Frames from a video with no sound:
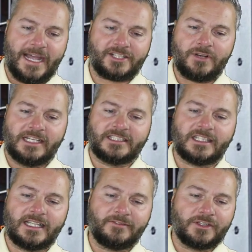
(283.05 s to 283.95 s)
Peck, tried to
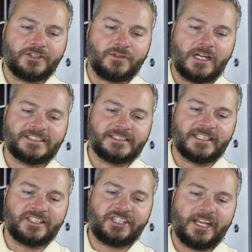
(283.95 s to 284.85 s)
deliver the drugs
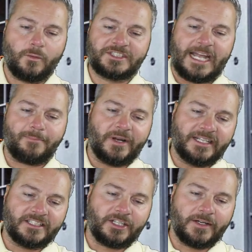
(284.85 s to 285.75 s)
into the jail, was
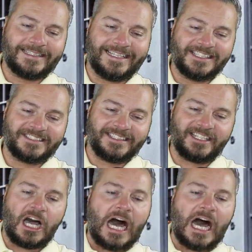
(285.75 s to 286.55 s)
apprehended during the incident.